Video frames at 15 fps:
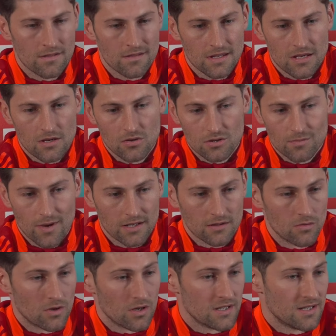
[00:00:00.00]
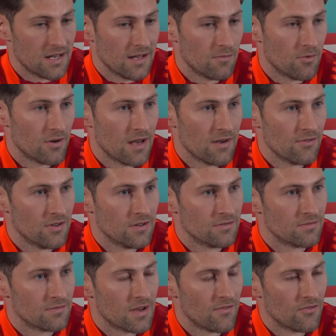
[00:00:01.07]
It goes back to what I said about having
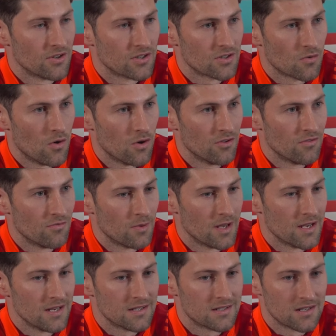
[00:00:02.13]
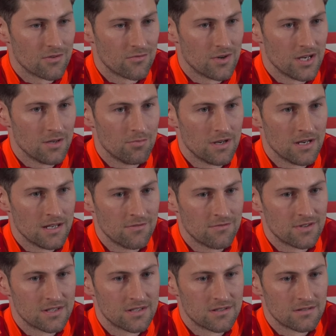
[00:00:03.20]
a squad of players that you really
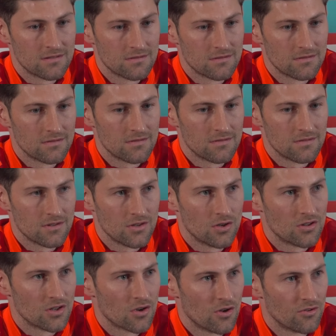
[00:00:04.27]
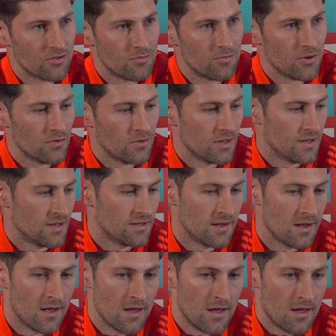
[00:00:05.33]
believe is here to contribute, and
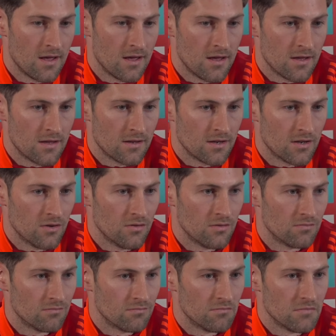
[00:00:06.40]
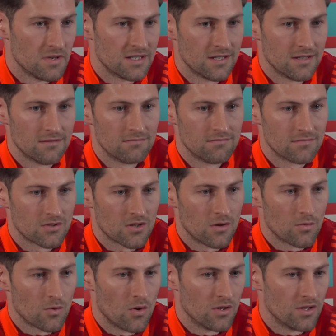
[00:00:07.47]
you know, missing
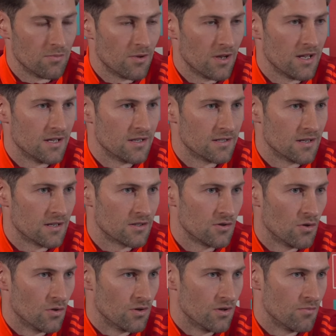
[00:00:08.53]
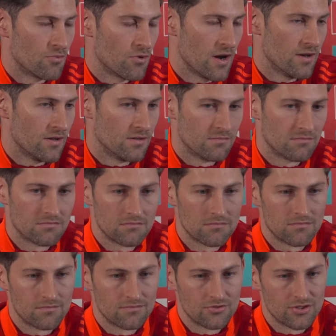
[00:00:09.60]
top quality players like Jordan and Brennan
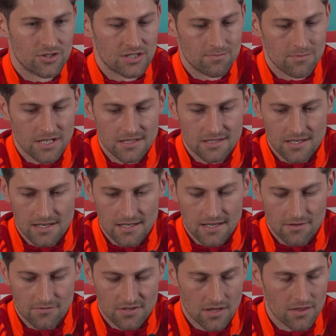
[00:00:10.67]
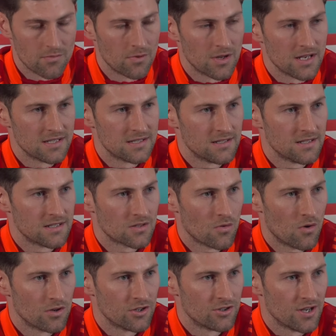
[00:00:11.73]
just means that it gives other players in this
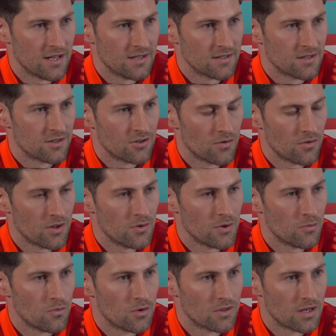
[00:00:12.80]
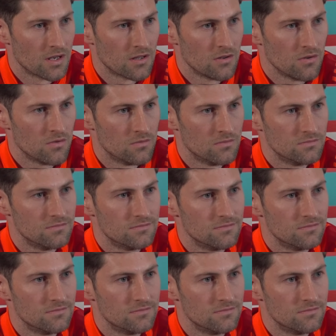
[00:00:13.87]
squad a chance to show them what they can do.